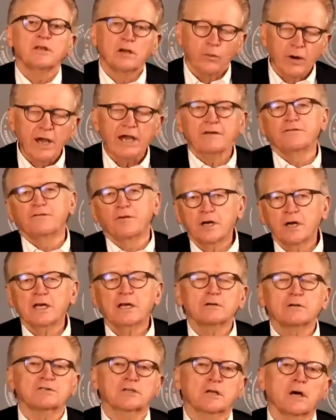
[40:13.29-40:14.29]
You're right, 40
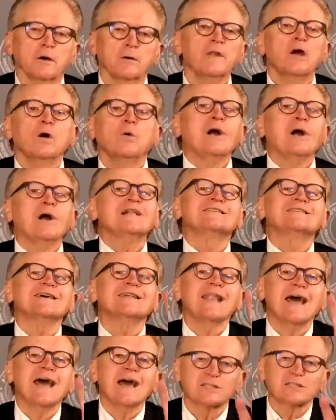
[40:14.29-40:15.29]
years ago. When's
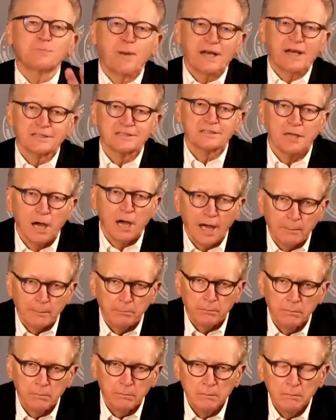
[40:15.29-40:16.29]
the next best
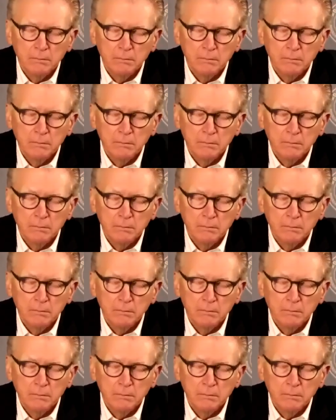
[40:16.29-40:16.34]
time?